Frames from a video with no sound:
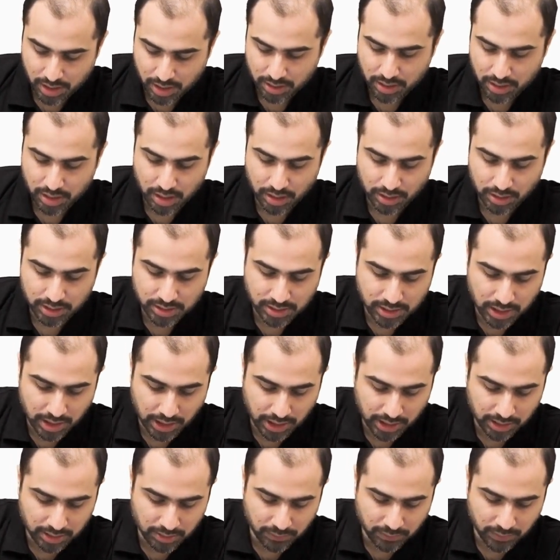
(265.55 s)
then
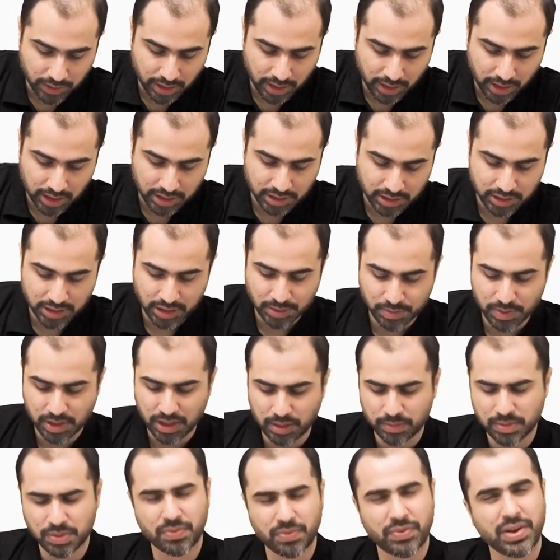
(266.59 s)
understanding the variations
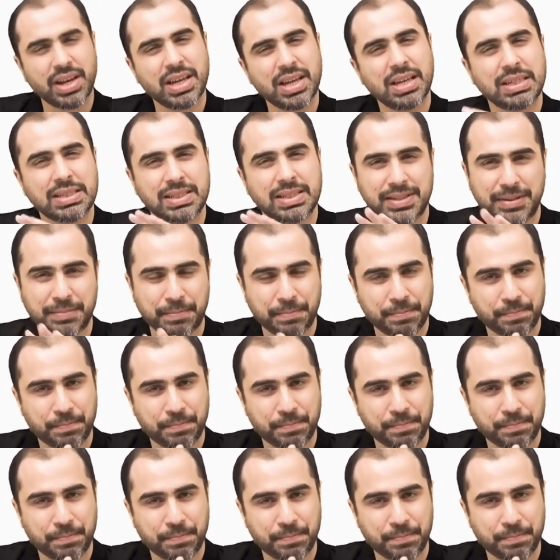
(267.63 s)
becomes very easy.